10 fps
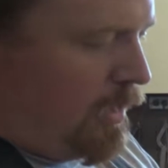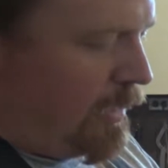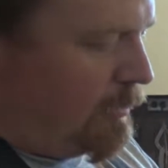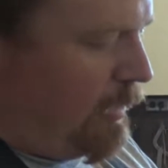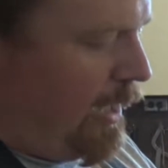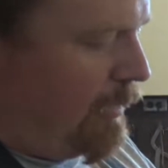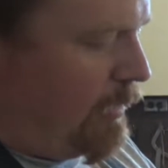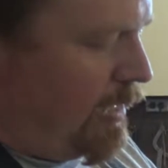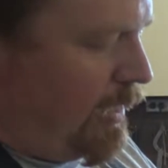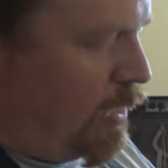at the bottom
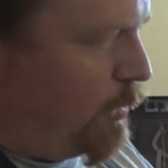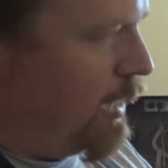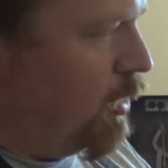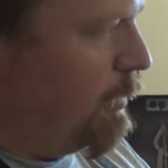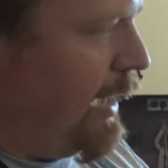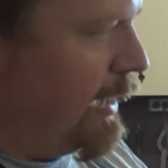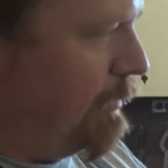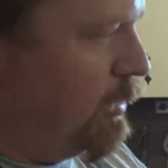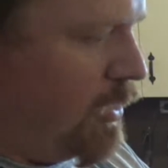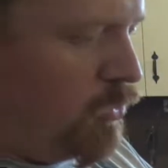that later we can go back
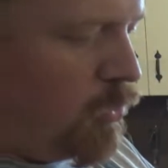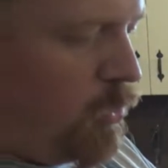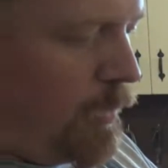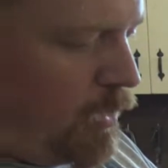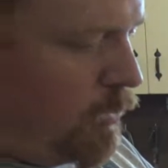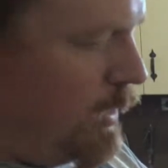and put a screw into